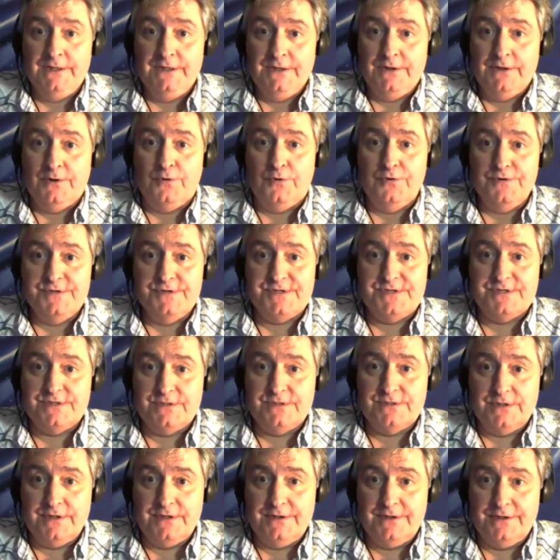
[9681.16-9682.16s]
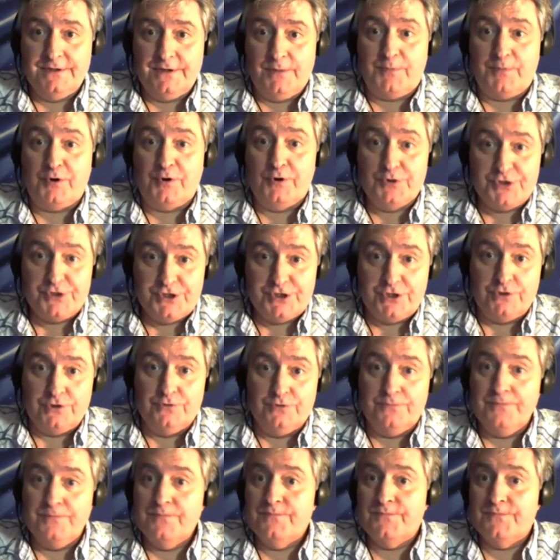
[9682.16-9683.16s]
who's approached
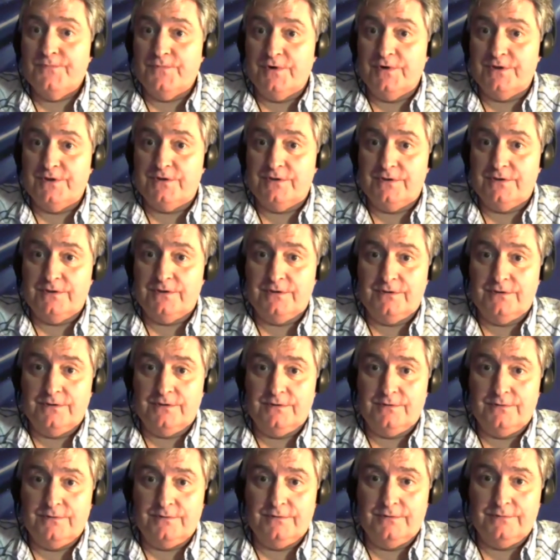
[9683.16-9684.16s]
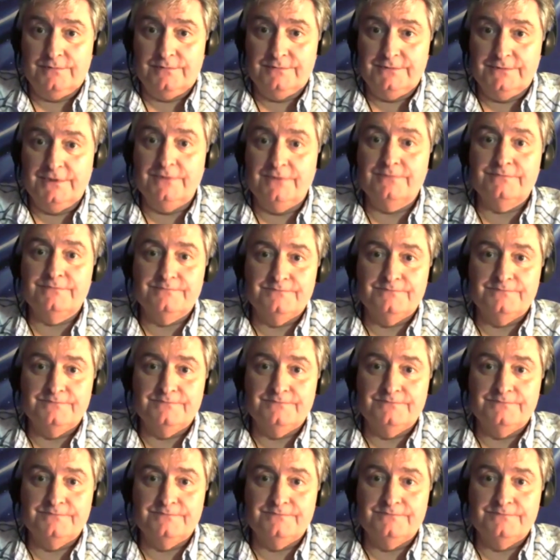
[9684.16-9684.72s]
you with? No.